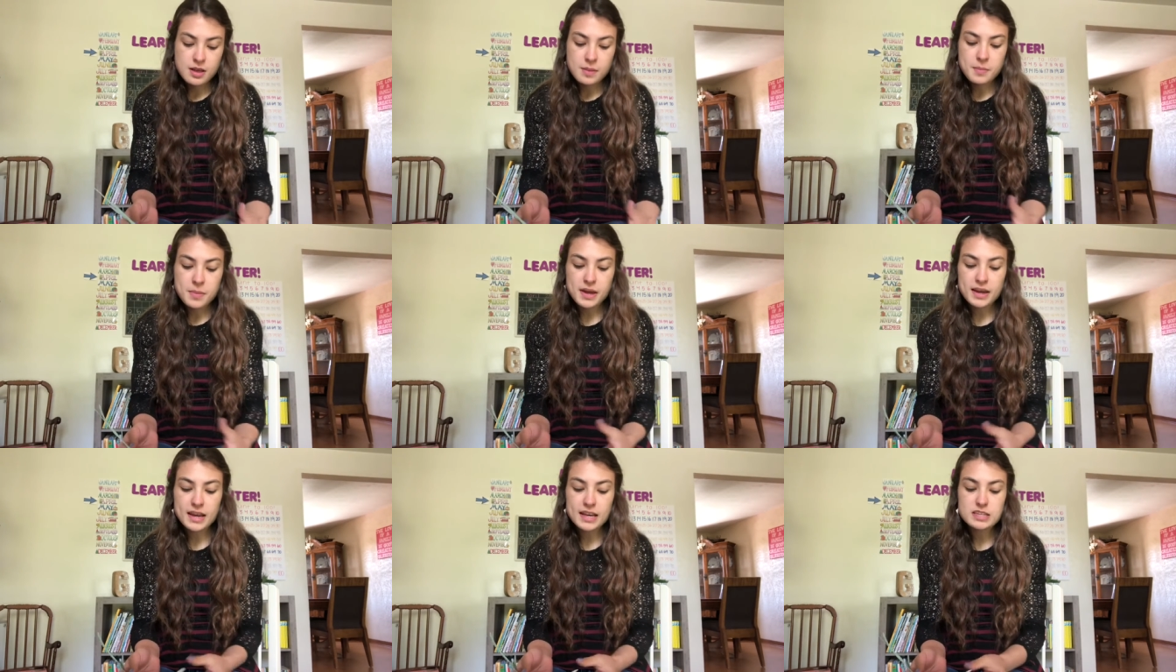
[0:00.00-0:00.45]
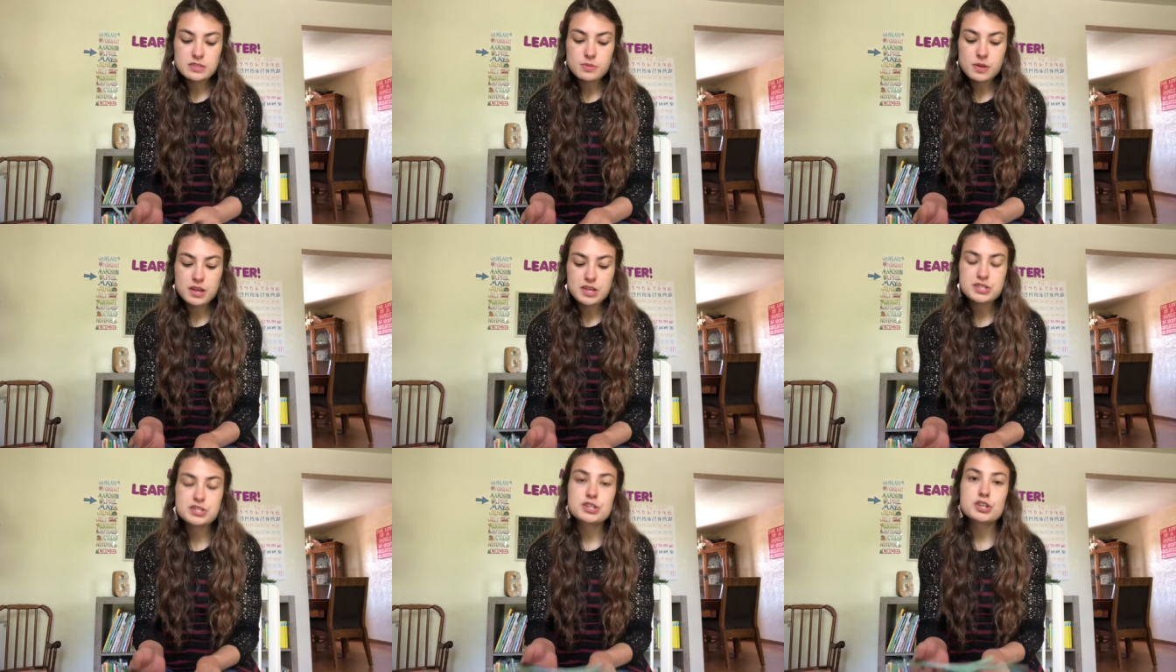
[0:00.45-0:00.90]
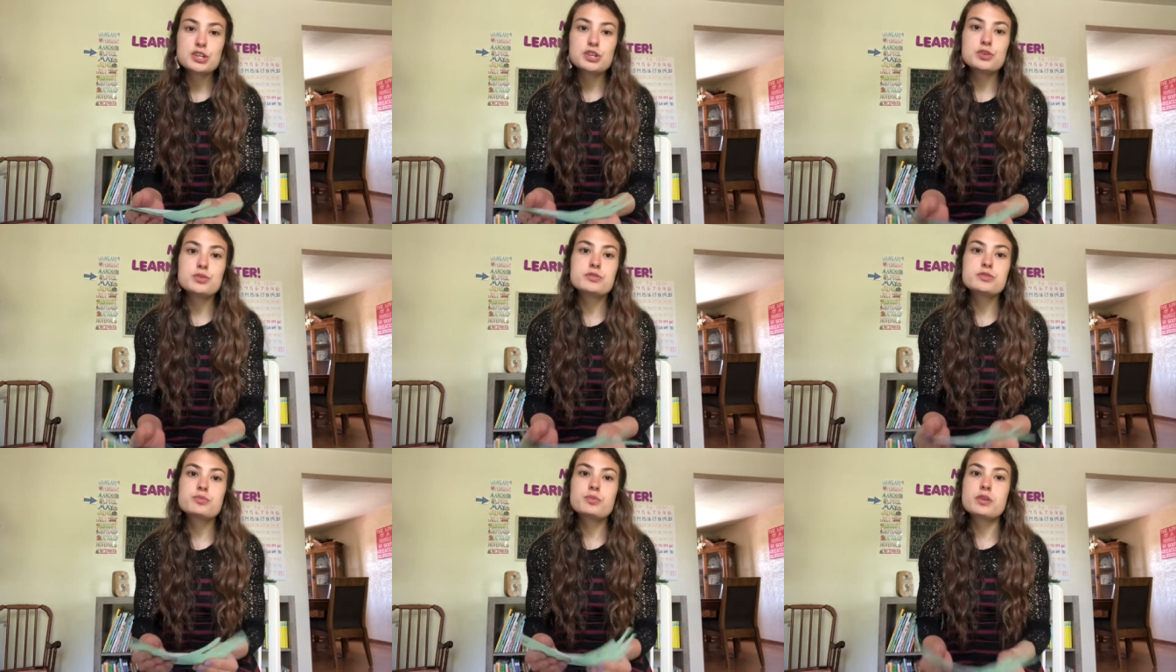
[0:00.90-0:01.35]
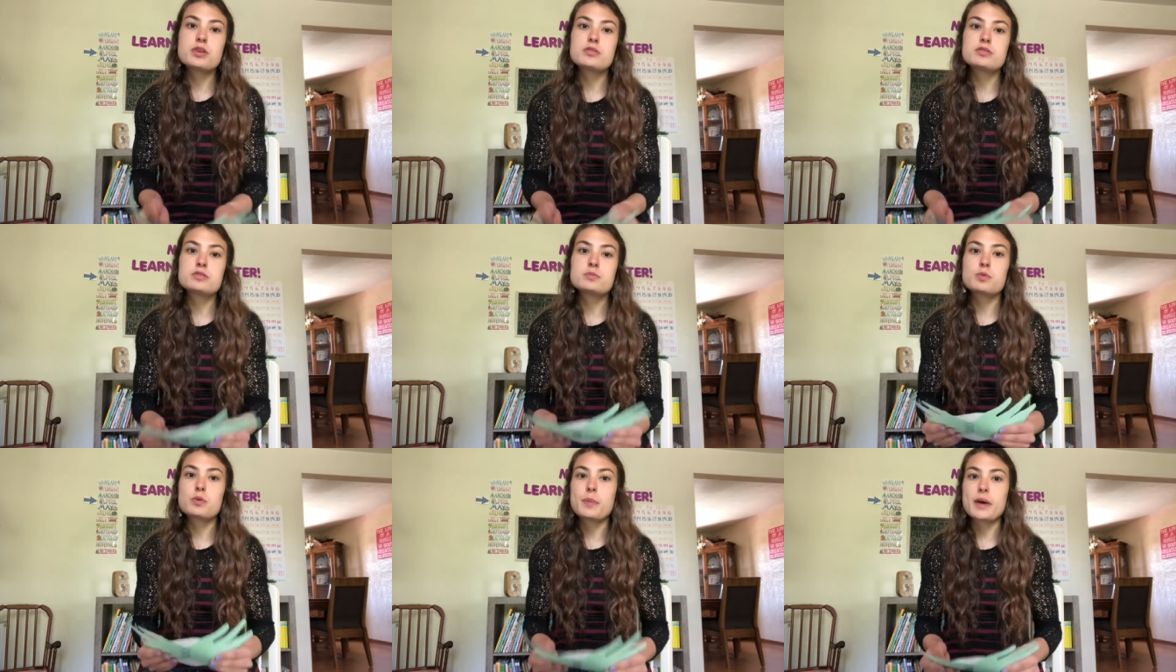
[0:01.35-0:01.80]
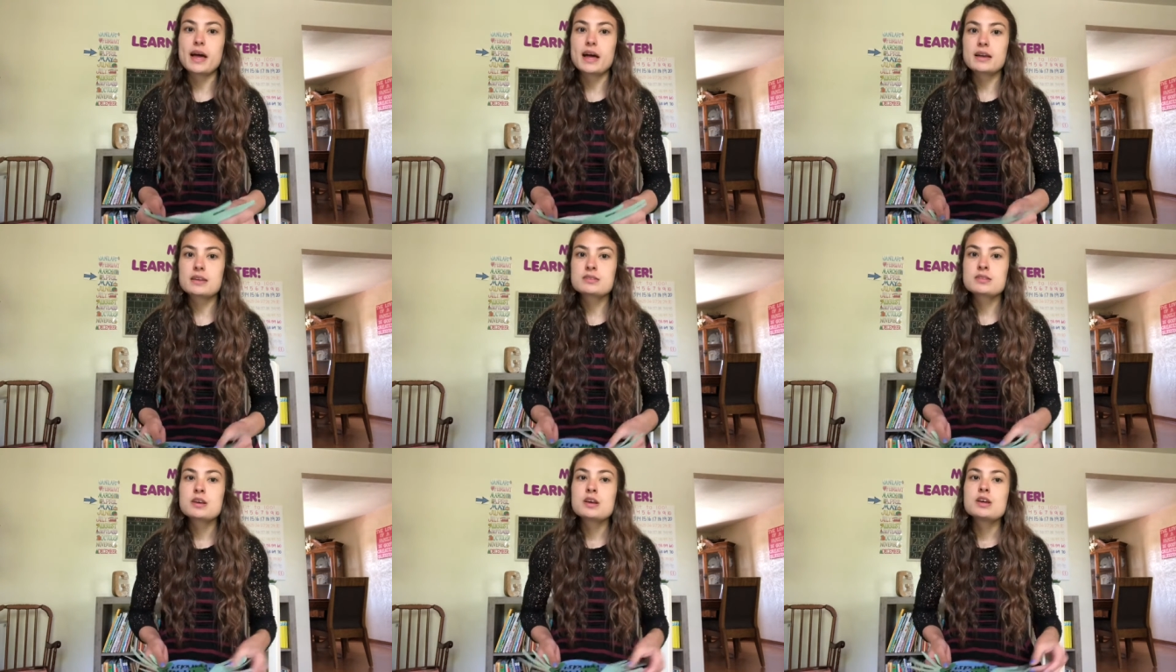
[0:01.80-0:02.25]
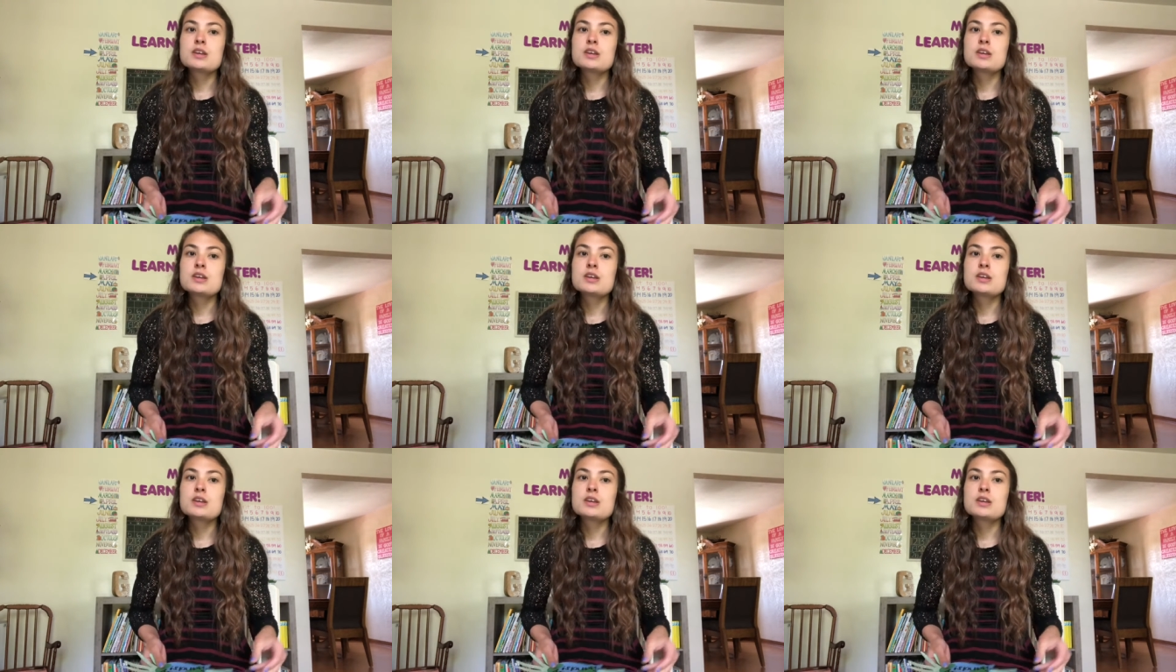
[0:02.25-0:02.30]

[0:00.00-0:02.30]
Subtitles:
My next one is to use reusable bags.